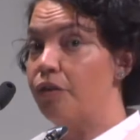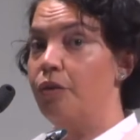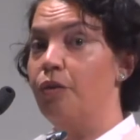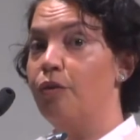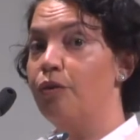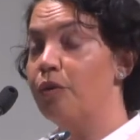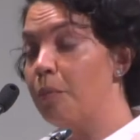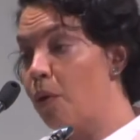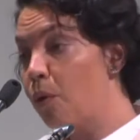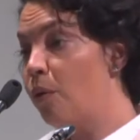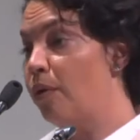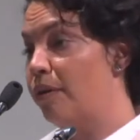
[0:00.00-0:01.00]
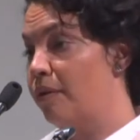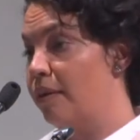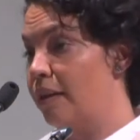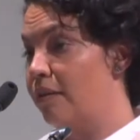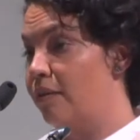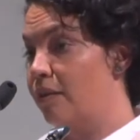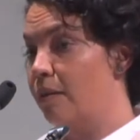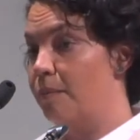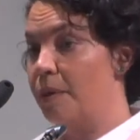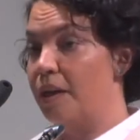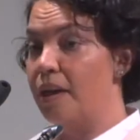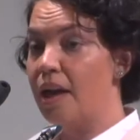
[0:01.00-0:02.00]
to support this to
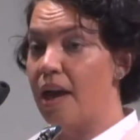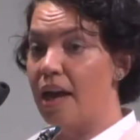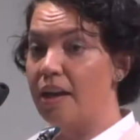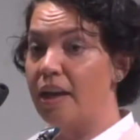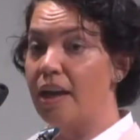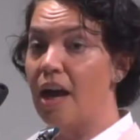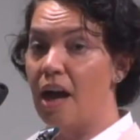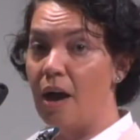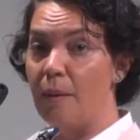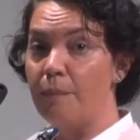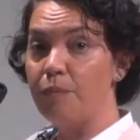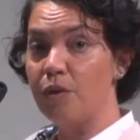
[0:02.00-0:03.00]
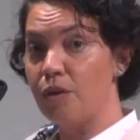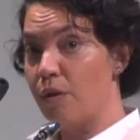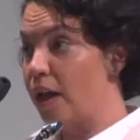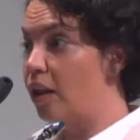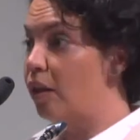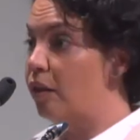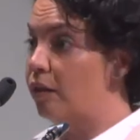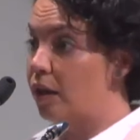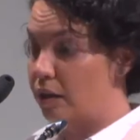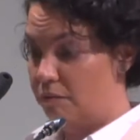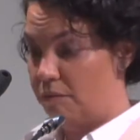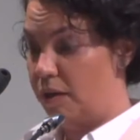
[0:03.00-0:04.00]
be a, um, you know,
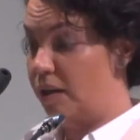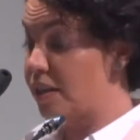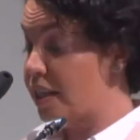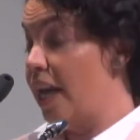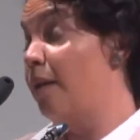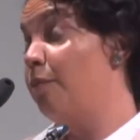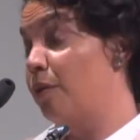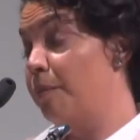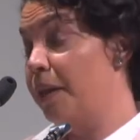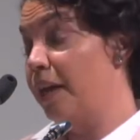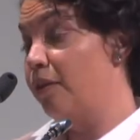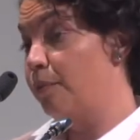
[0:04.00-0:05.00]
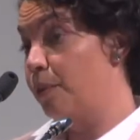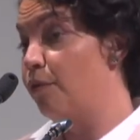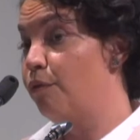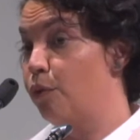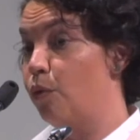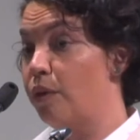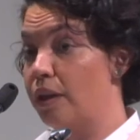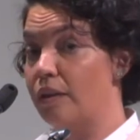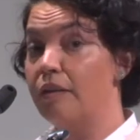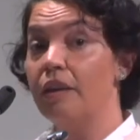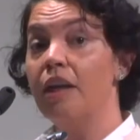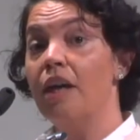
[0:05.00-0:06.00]
a, a, stable placement for
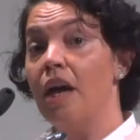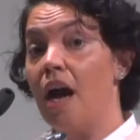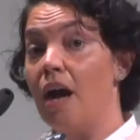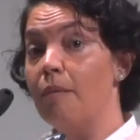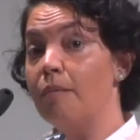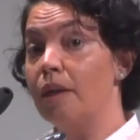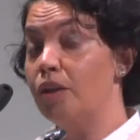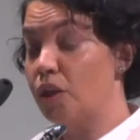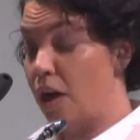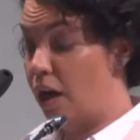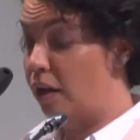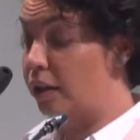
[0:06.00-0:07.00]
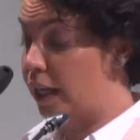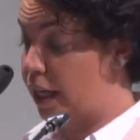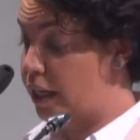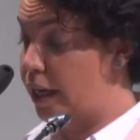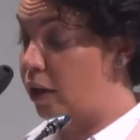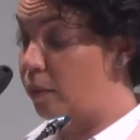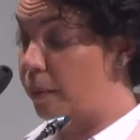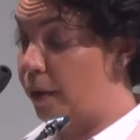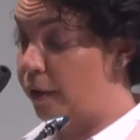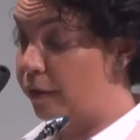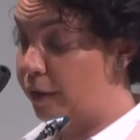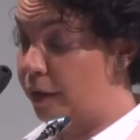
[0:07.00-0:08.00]
this um, child and young
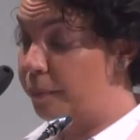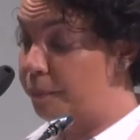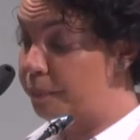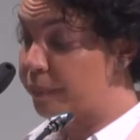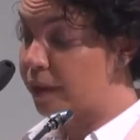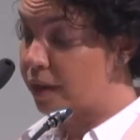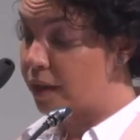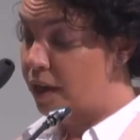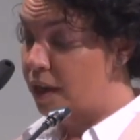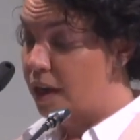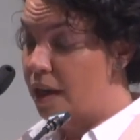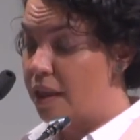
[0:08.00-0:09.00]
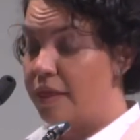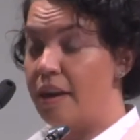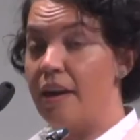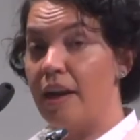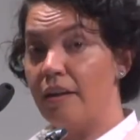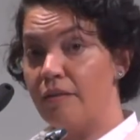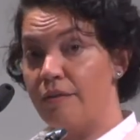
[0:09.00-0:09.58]
person? The next